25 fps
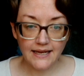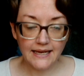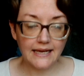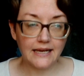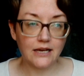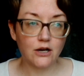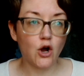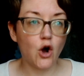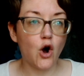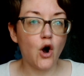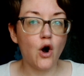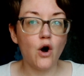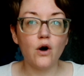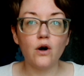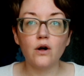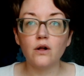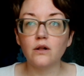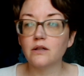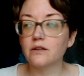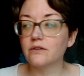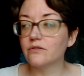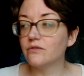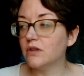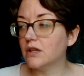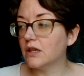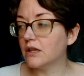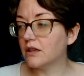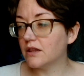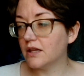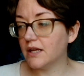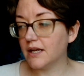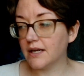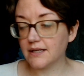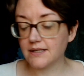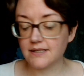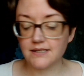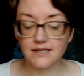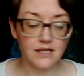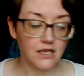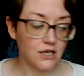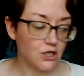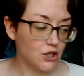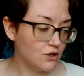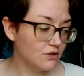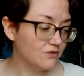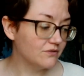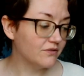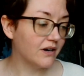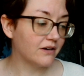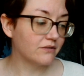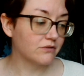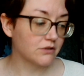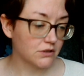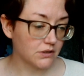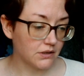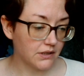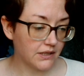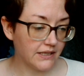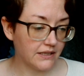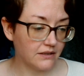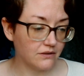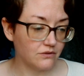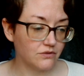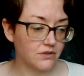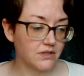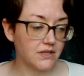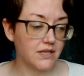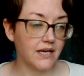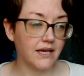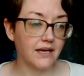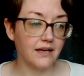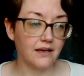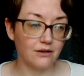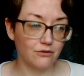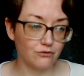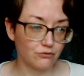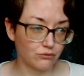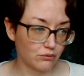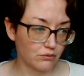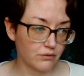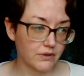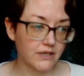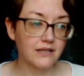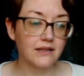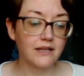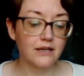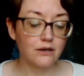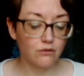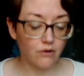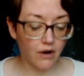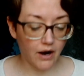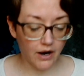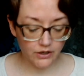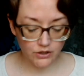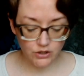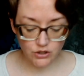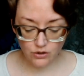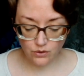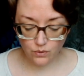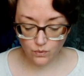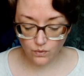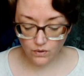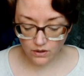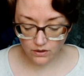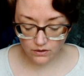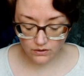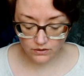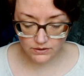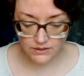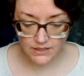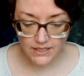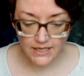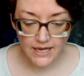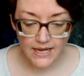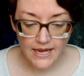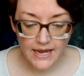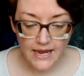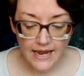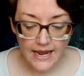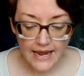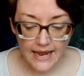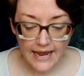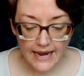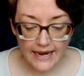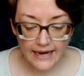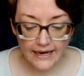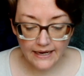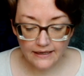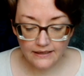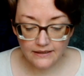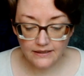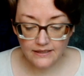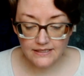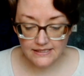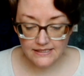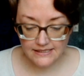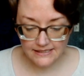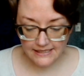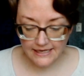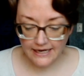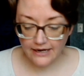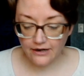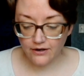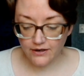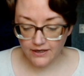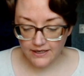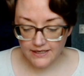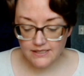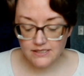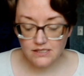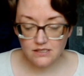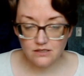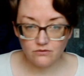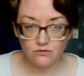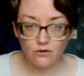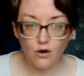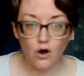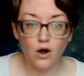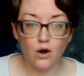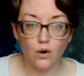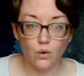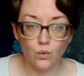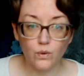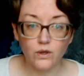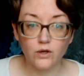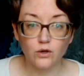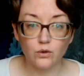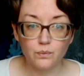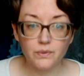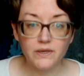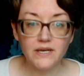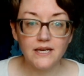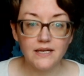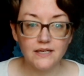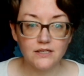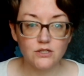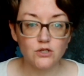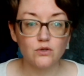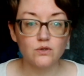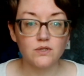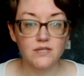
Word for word: in all of the things that you've ever lived that have really rocked your world. And the scariest of all will be to